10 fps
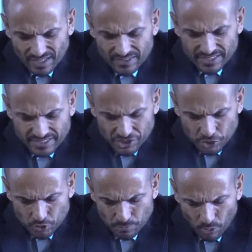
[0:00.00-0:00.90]
these
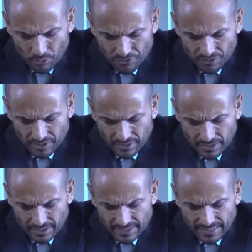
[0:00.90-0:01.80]
issues, both
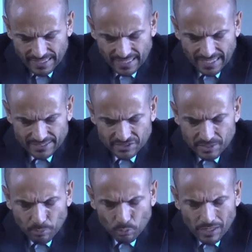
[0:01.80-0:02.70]
at a
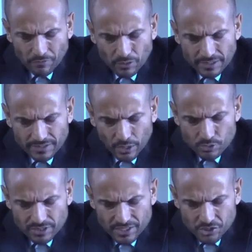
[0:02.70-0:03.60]
simple level and
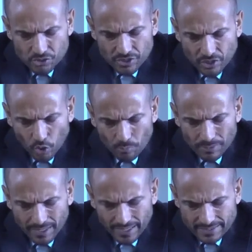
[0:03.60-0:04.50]
those issues that are
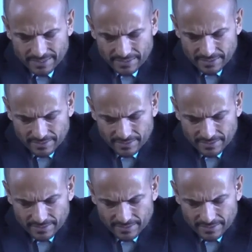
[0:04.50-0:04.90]
complicated.